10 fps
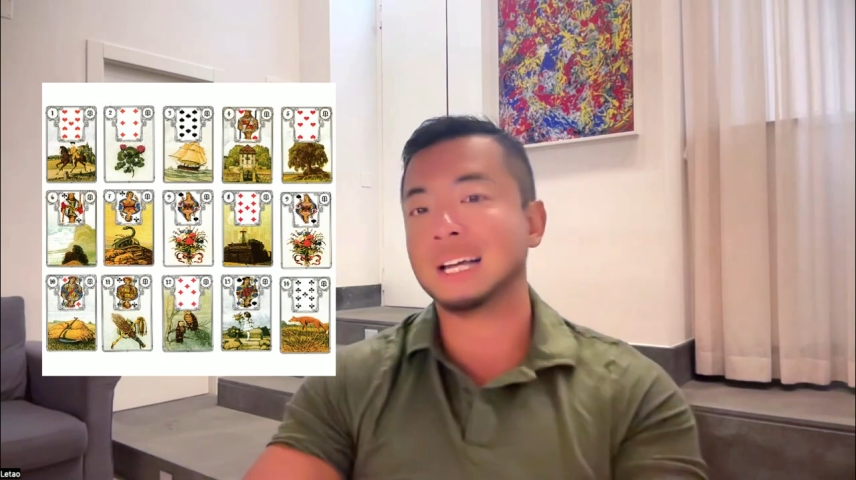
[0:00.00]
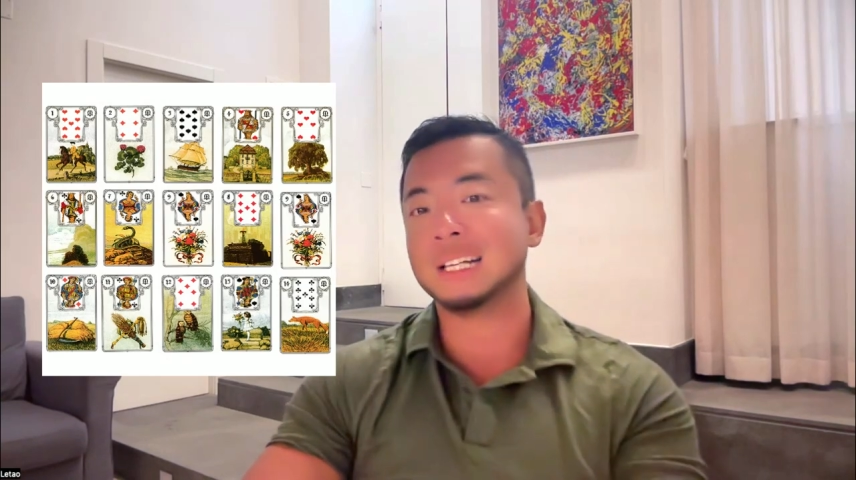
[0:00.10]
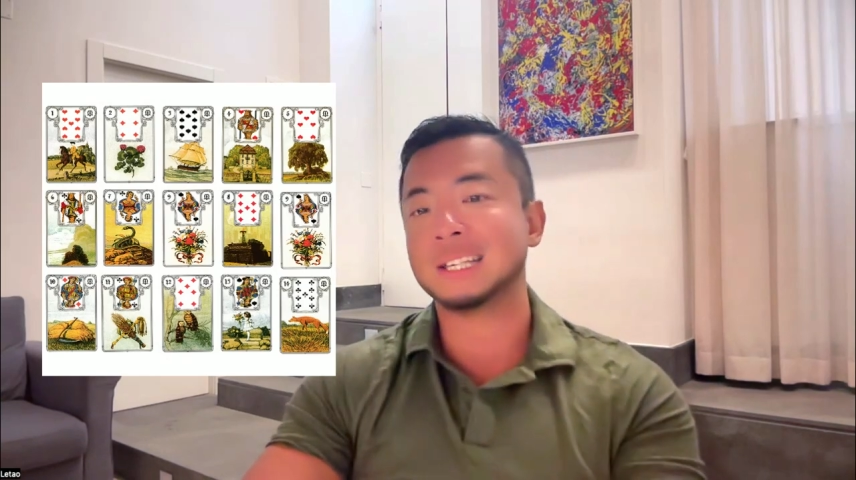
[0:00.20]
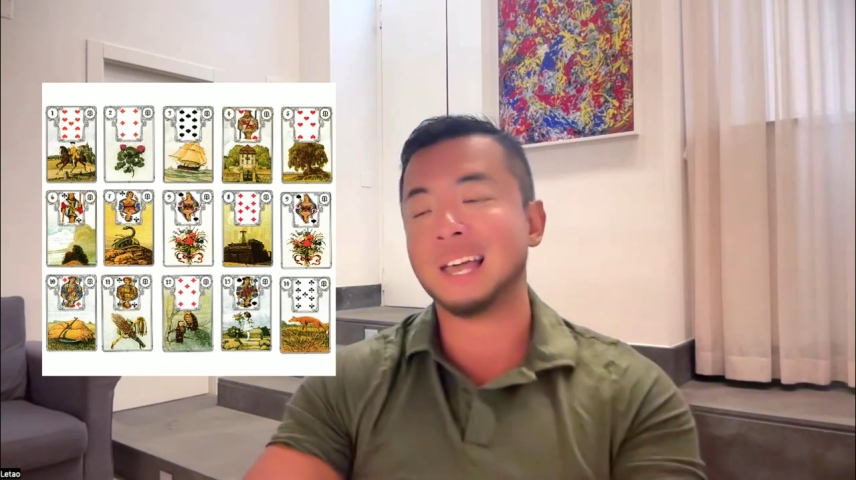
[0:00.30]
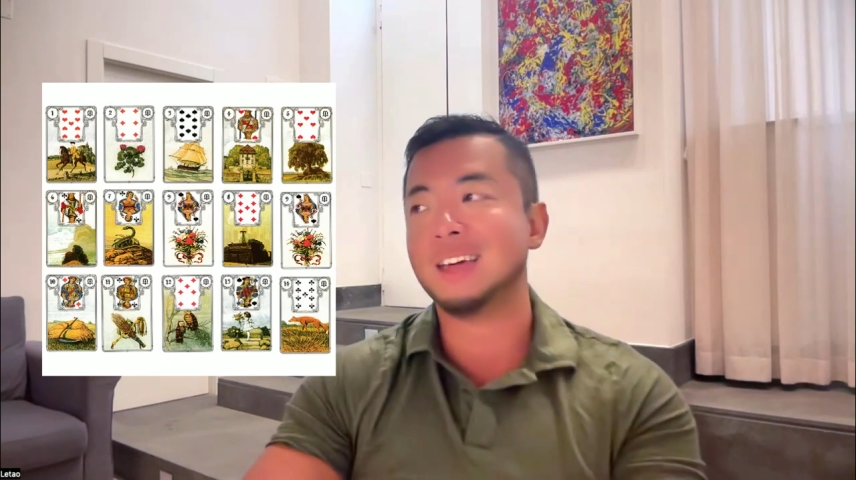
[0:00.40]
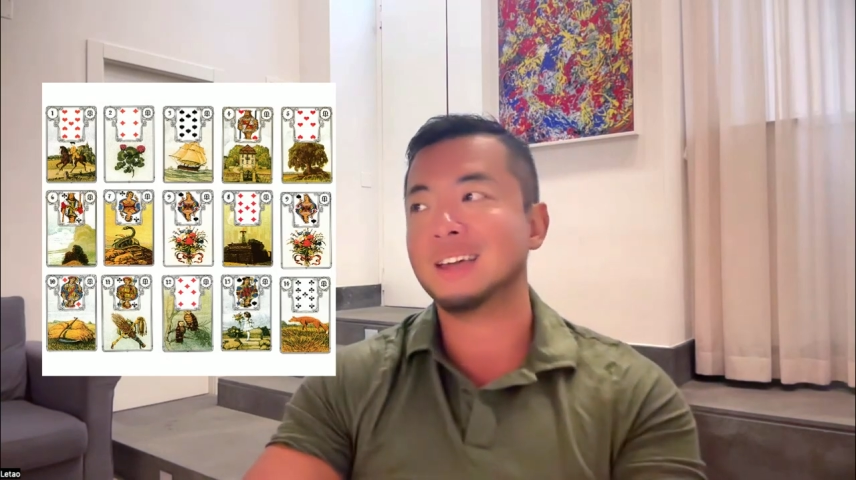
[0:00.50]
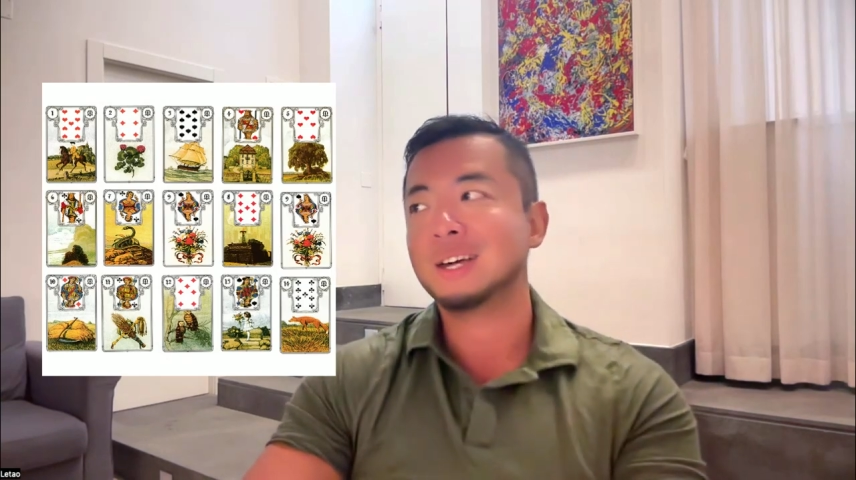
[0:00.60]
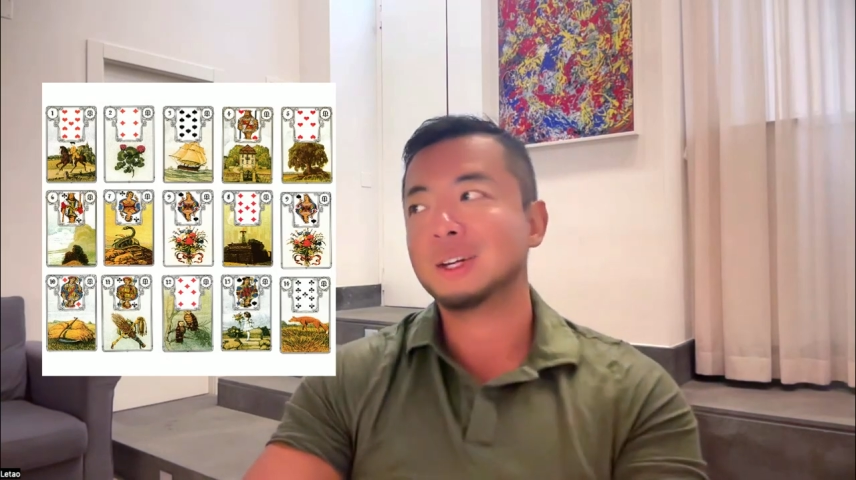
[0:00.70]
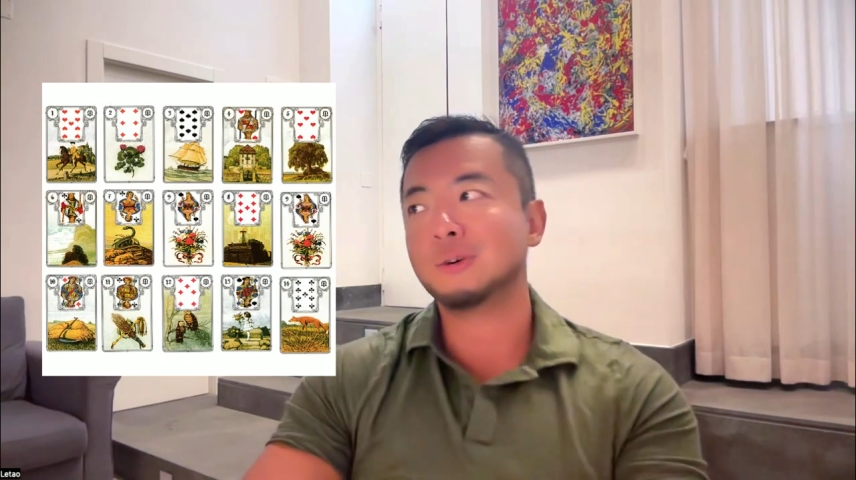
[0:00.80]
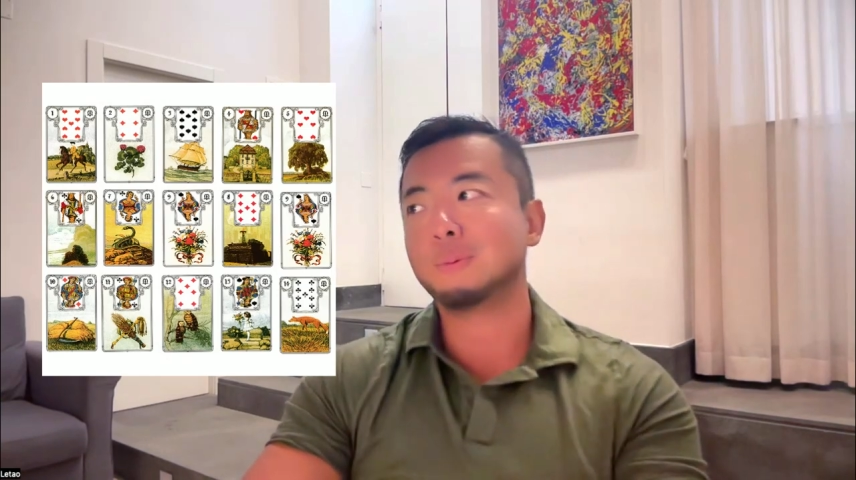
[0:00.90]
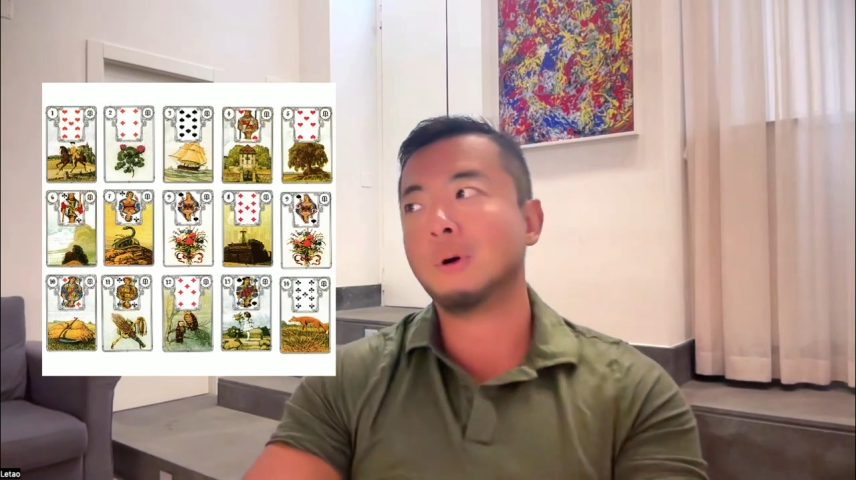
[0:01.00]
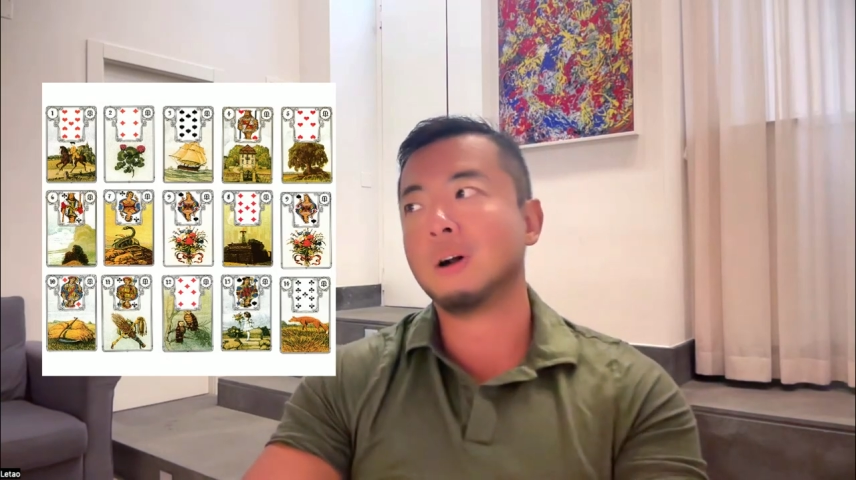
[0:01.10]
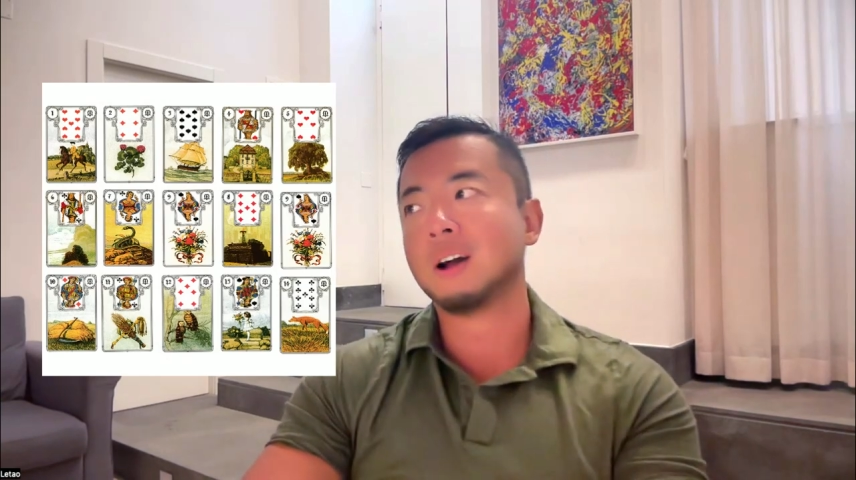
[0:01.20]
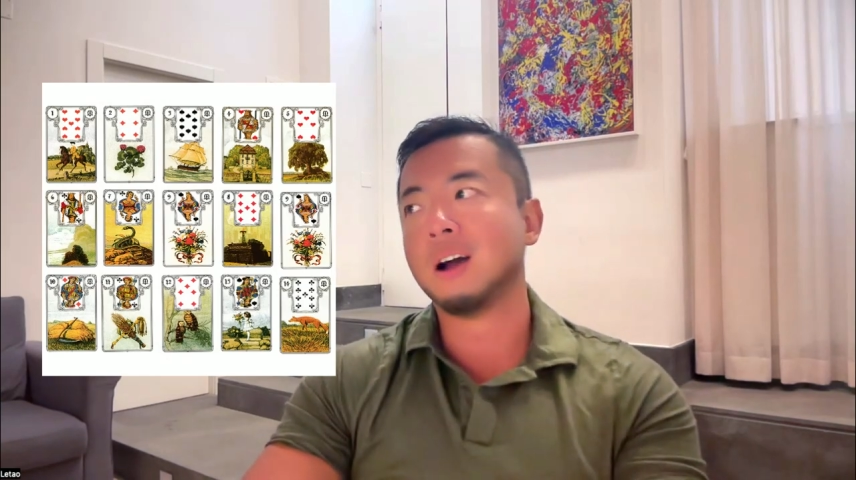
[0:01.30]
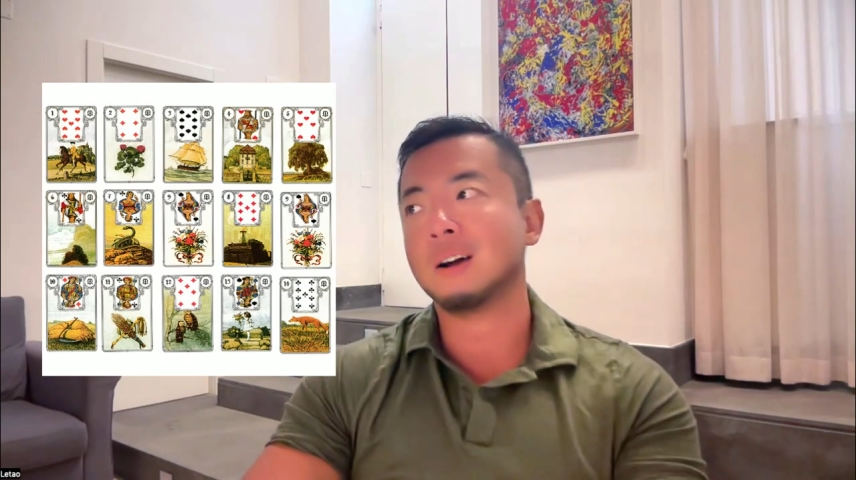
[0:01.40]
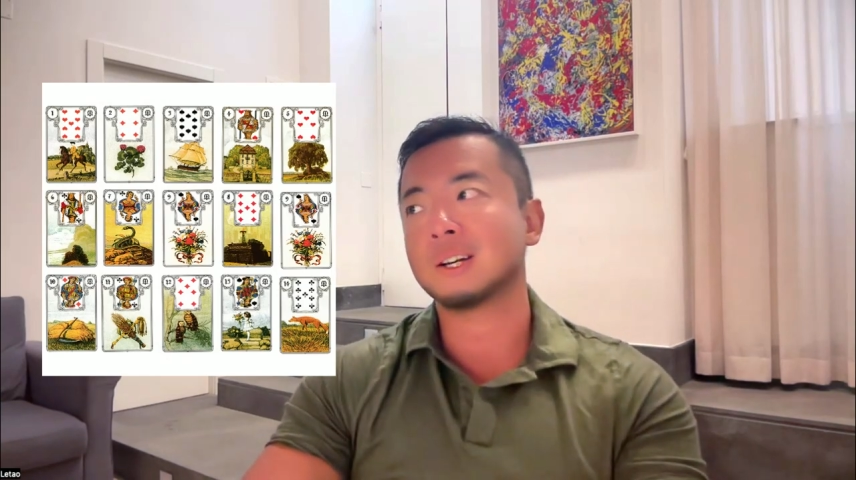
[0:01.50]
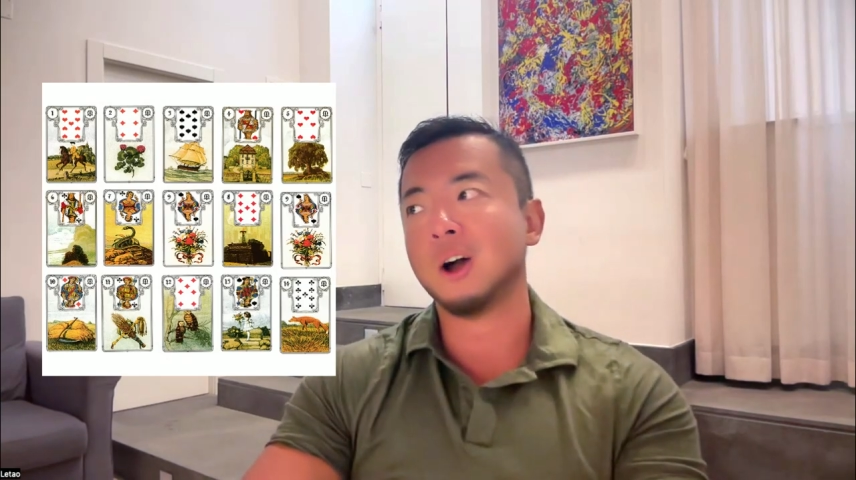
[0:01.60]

let's say you pull a card